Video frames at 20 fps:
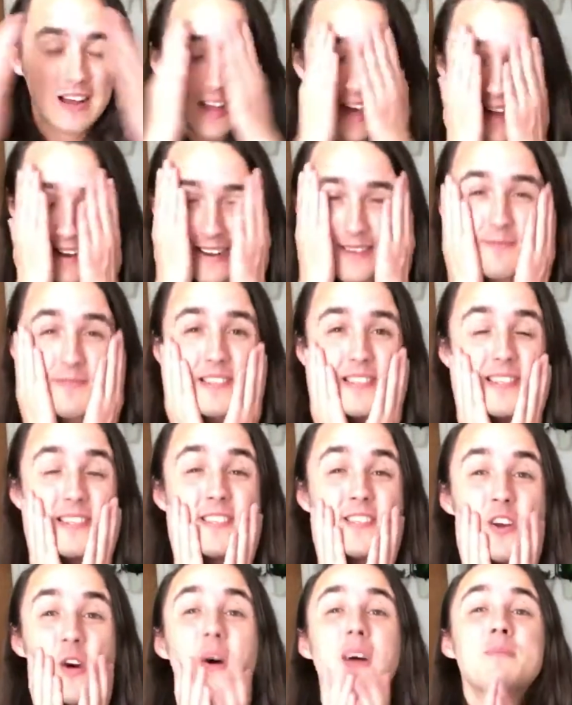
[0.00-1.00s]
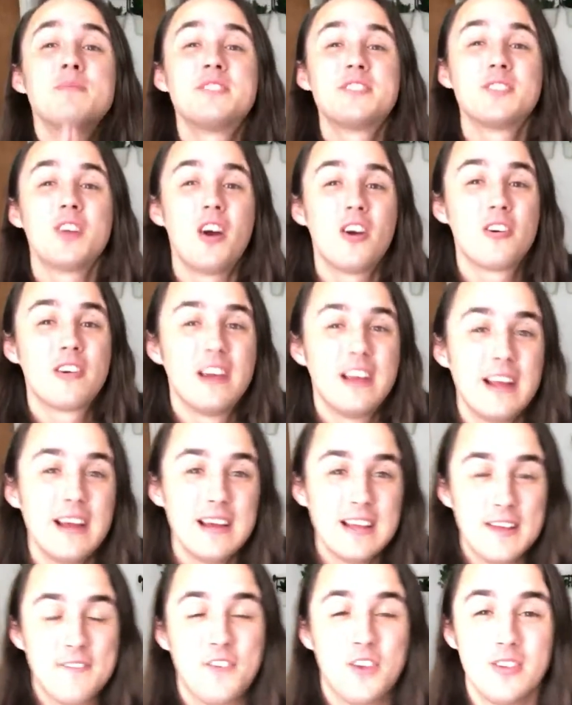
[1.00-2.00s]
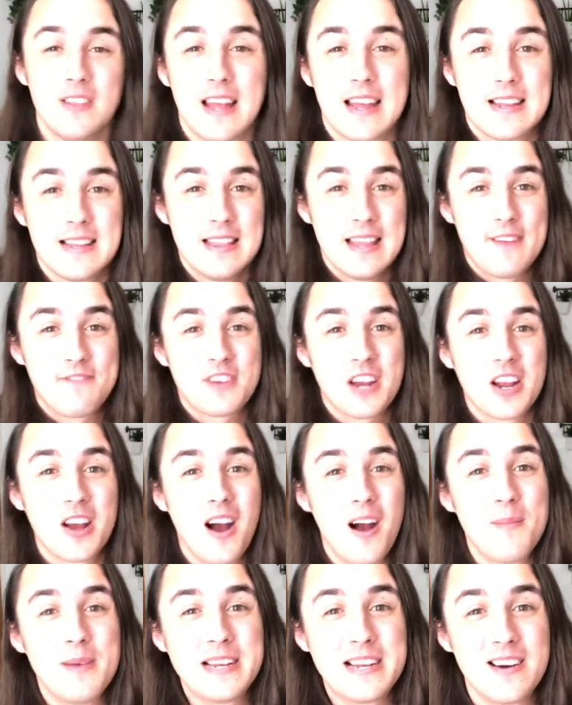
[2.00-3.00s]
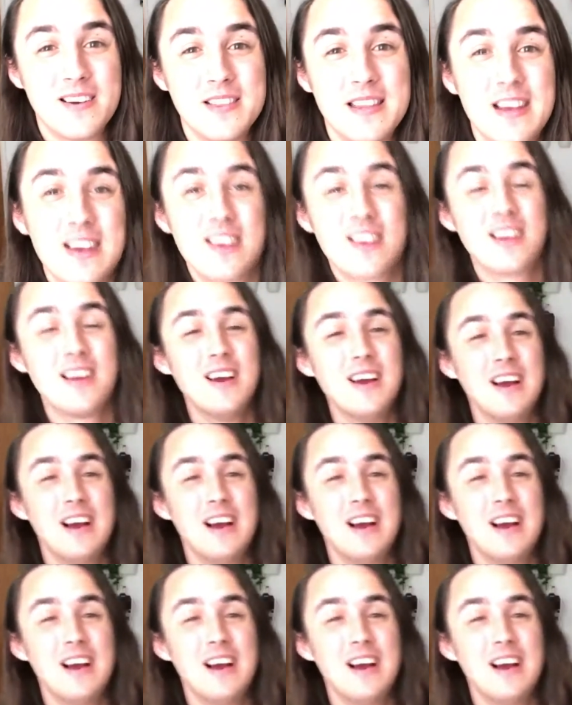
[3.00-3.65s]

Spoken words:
And I'm sorry if you like left a comment on there.